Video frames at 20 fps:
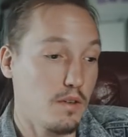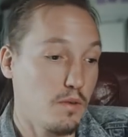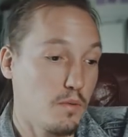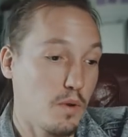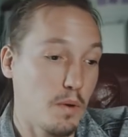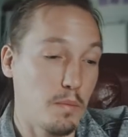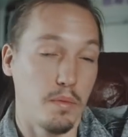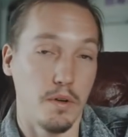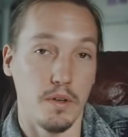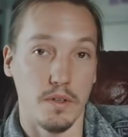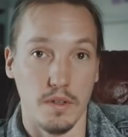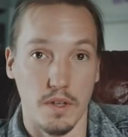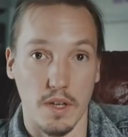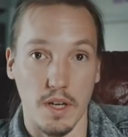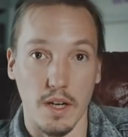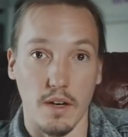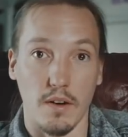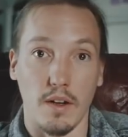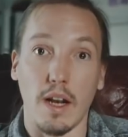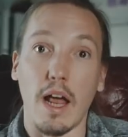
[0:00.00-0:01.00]
one person
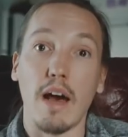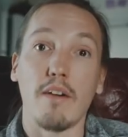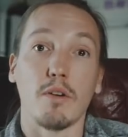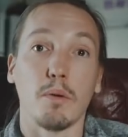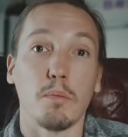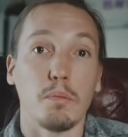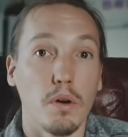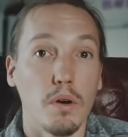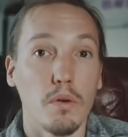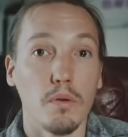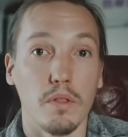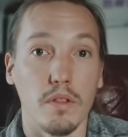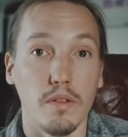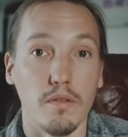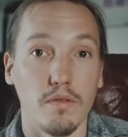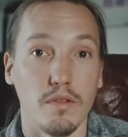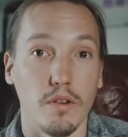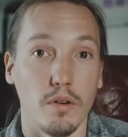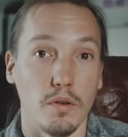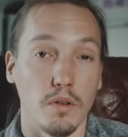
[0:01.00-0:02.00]
here, and having both
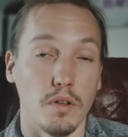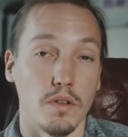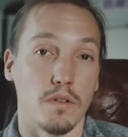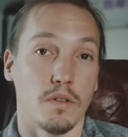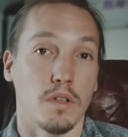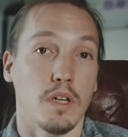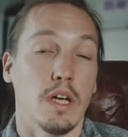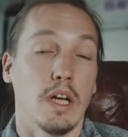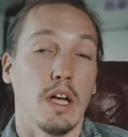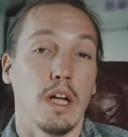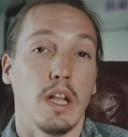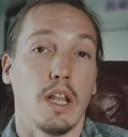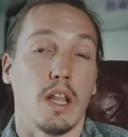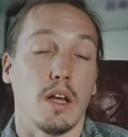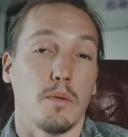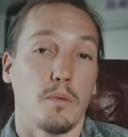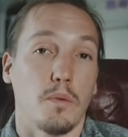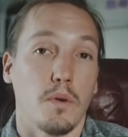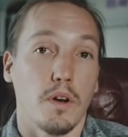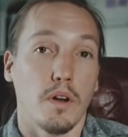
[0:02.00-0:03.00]
in focus.
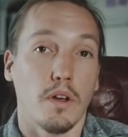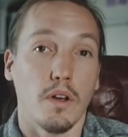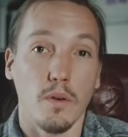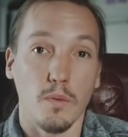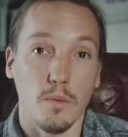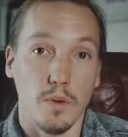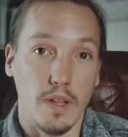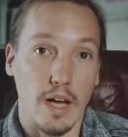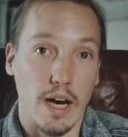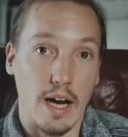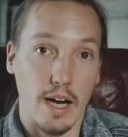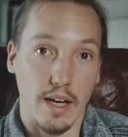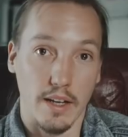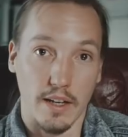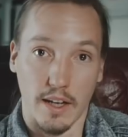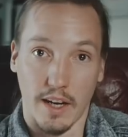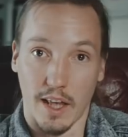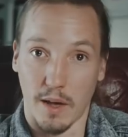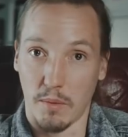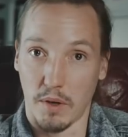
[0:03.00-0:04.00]
Like working with high
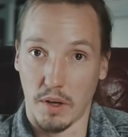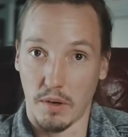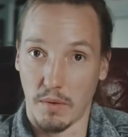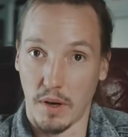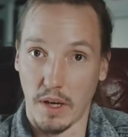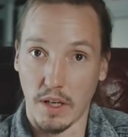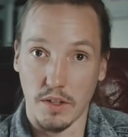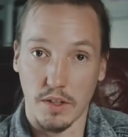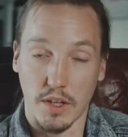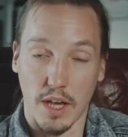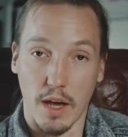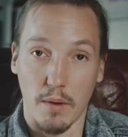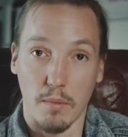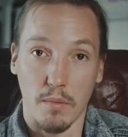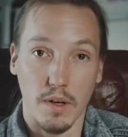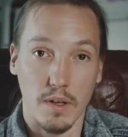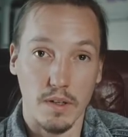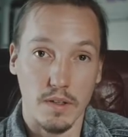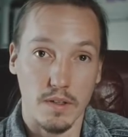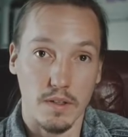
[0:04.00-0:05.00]
dynamic range
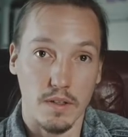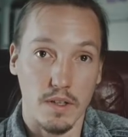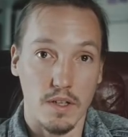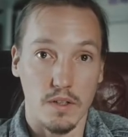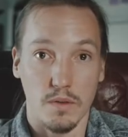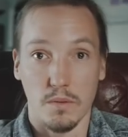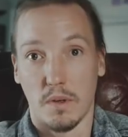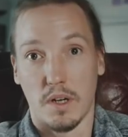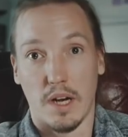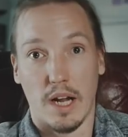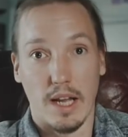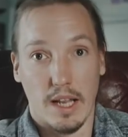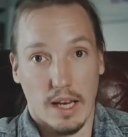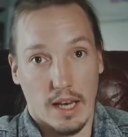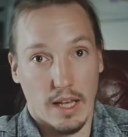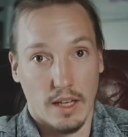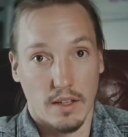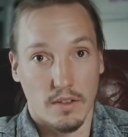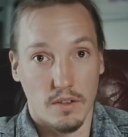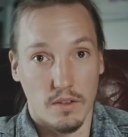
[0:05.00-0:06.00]
cameras is what I
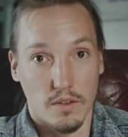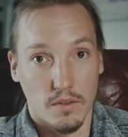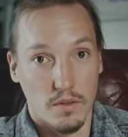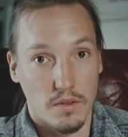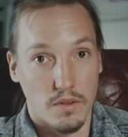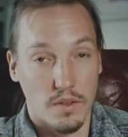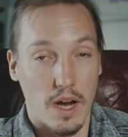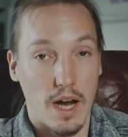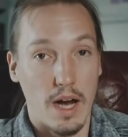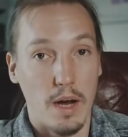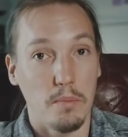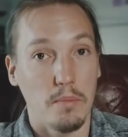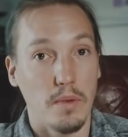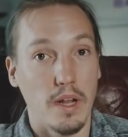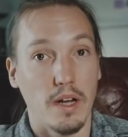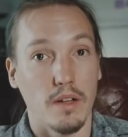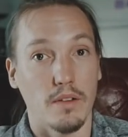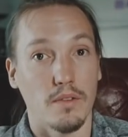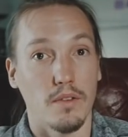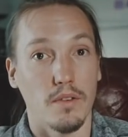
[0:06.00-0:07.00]
like to do. So I'm
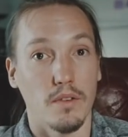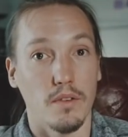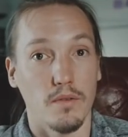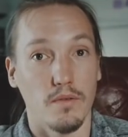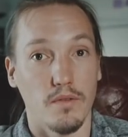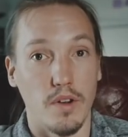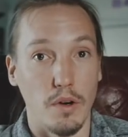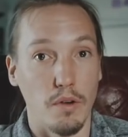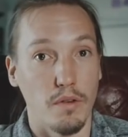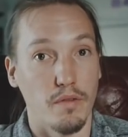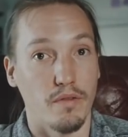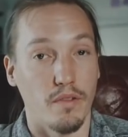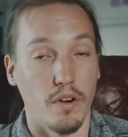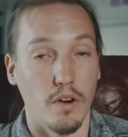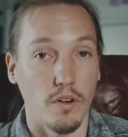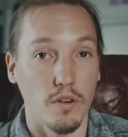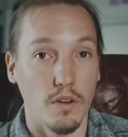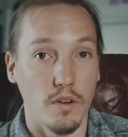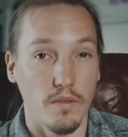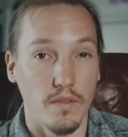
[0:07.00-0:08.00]
not very
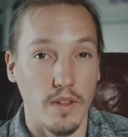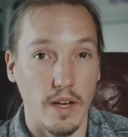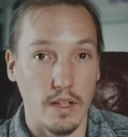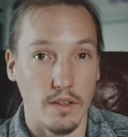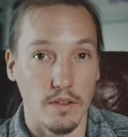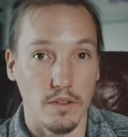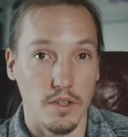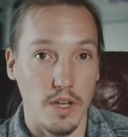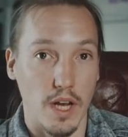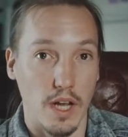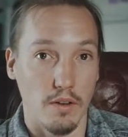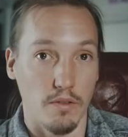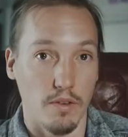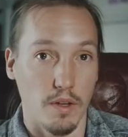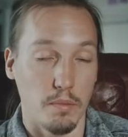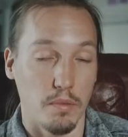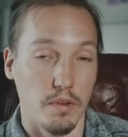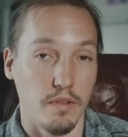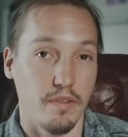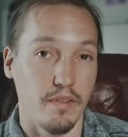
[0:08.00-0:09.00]
fond of that shallow
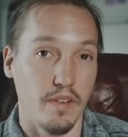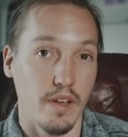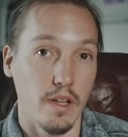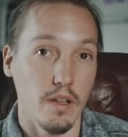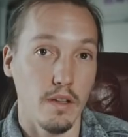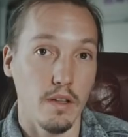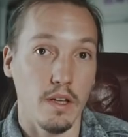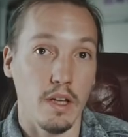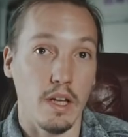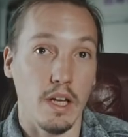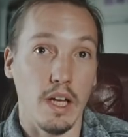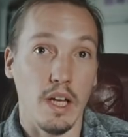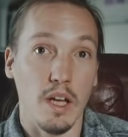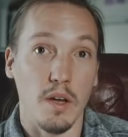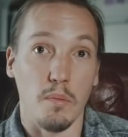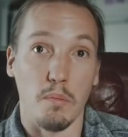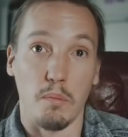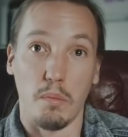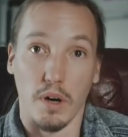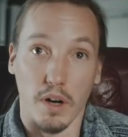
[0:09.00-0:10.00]
depth of field,
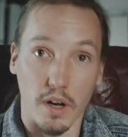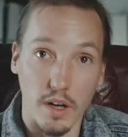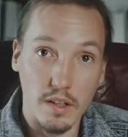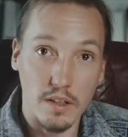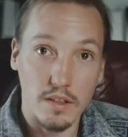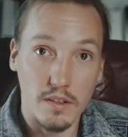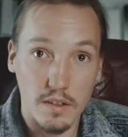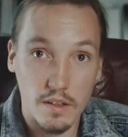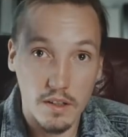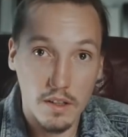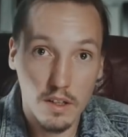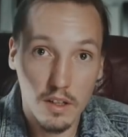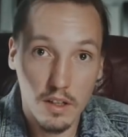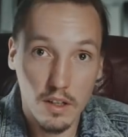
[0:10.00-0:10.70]
but